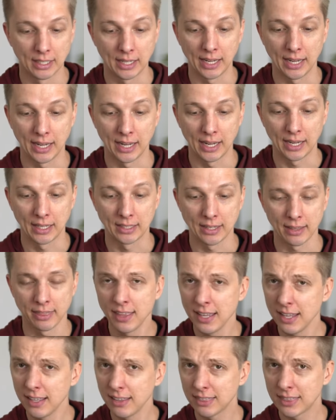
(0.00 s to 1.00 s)
And I
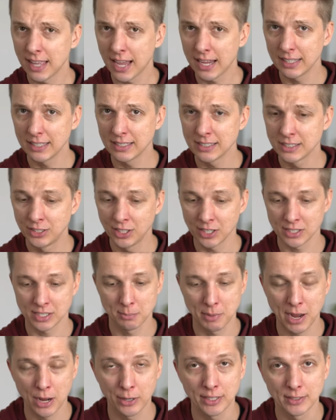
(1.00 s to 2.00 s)
think that is just
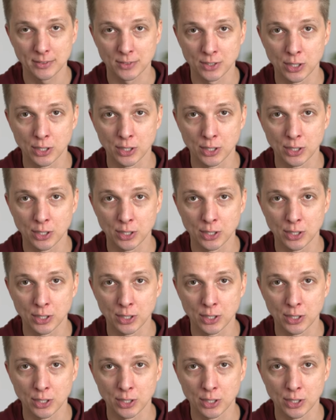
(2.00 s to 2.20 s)
about it.